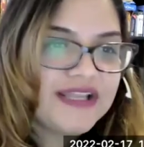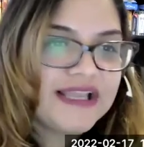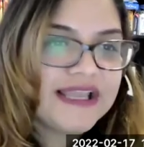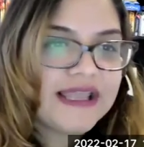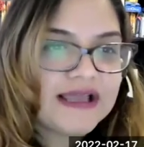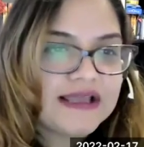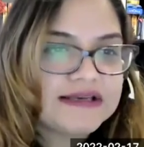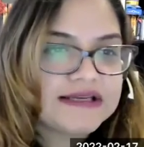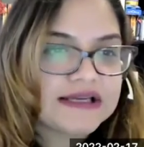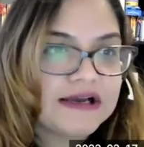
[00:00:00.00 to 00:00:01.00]

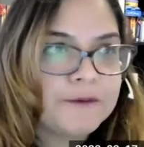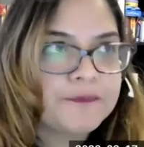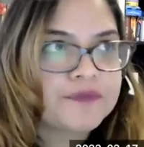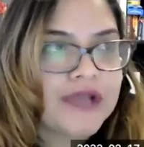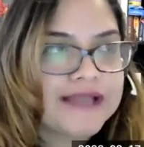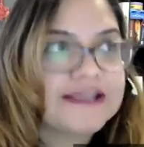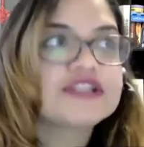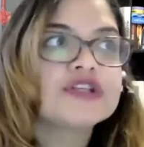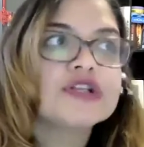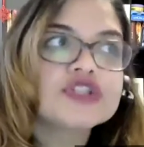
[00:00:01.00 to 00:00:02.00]
And I think
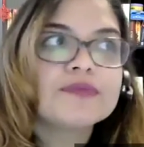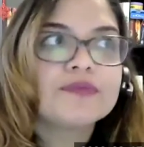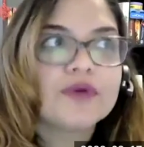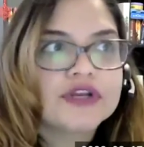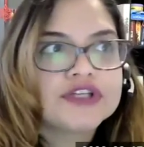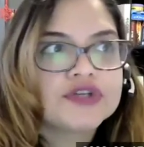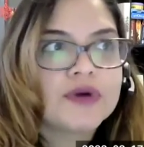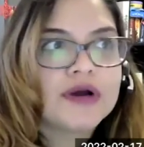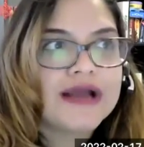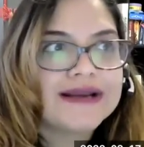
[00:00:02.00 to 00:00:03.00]
it's also important to
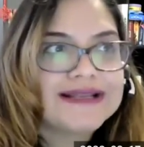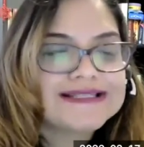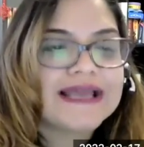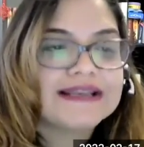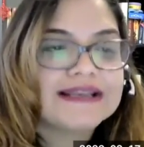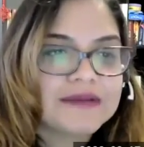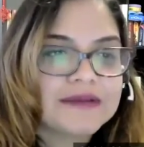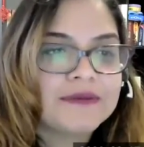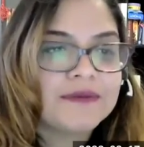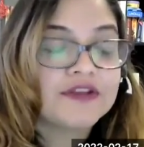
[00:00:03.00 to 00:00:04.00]
understand a little
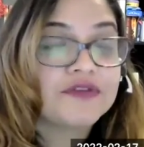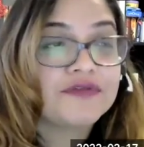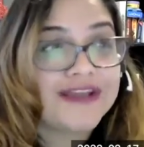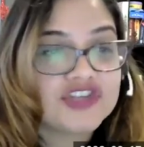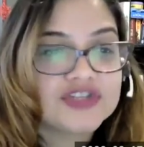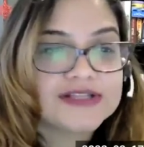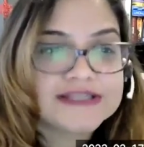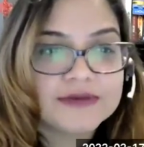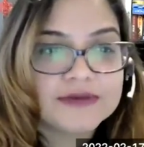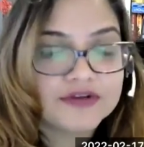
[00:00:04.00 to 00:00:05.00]
bit about the financial
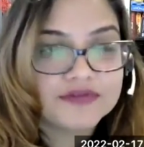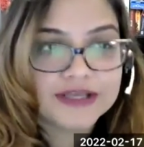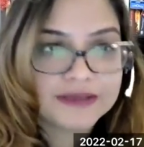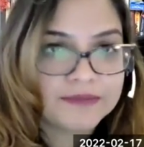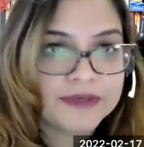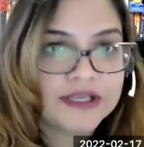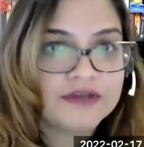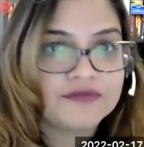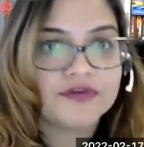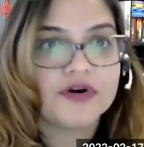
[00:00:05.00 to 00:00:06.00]
stability of the company.
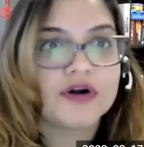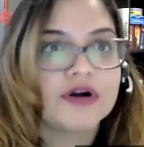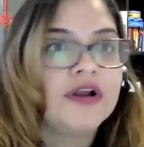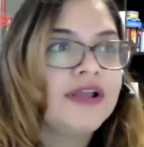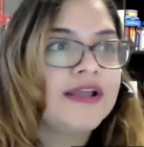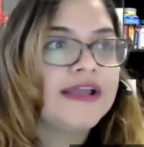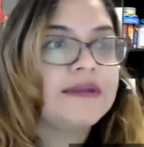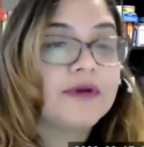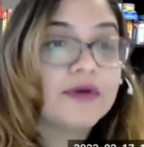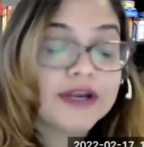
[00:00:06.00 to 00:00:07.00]
If you're an
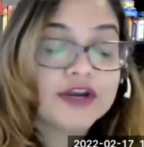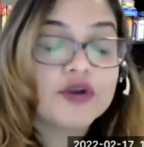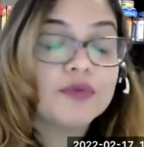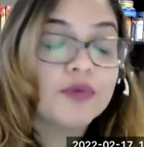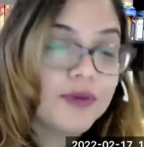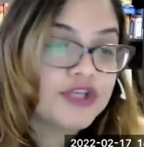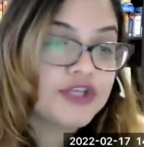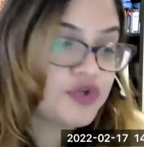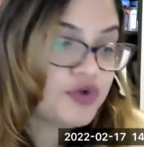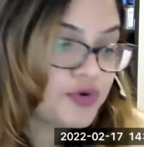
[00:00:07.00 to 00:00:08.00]
immigrant and you're moving
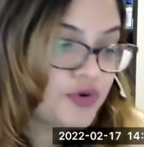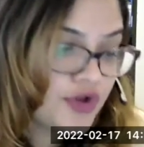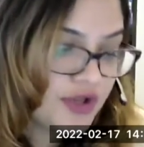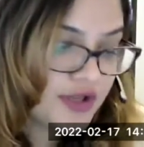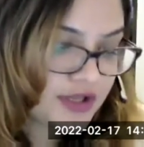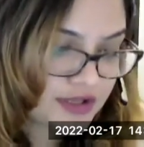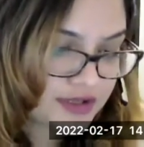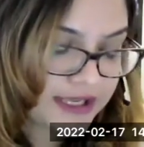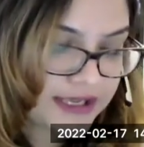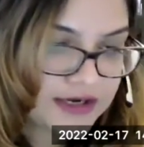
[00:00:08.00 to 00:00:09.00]
to
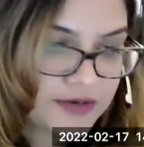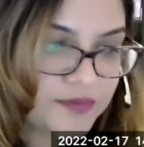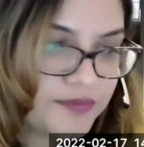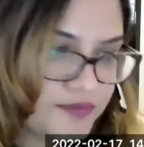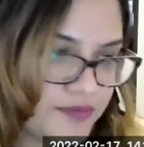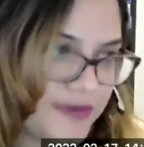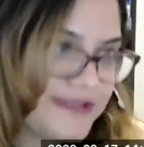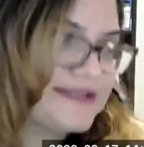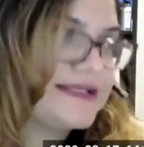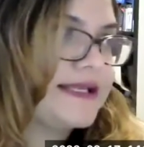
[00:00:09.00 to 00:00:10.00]
Canada
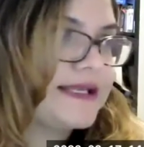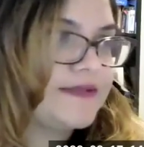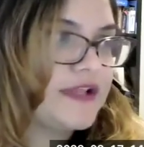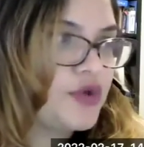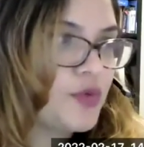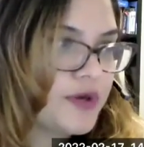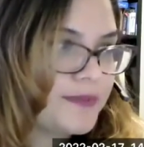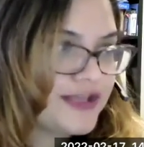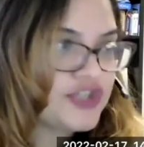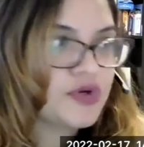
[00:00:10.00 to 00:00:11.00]
recently, and then you want to
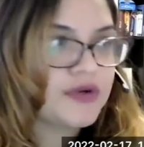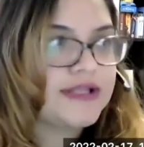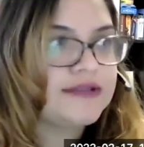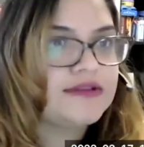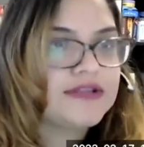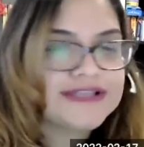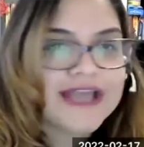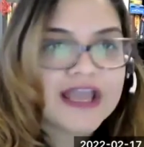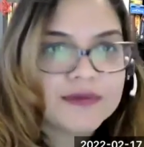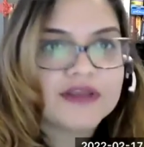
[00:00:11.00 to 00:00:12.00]
make sure that the
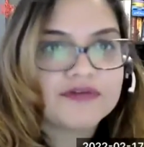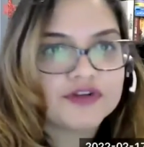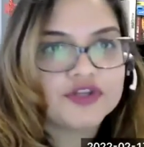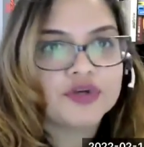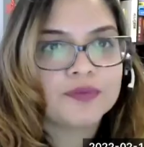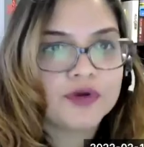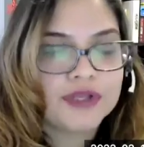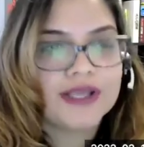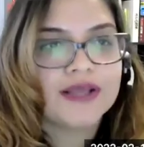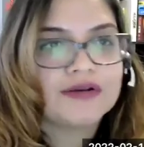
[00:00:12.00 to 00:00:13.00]
time and effort that you're
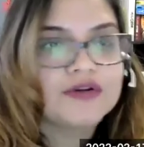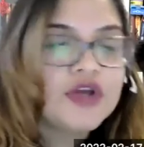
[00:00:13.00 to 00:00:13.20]
putting in,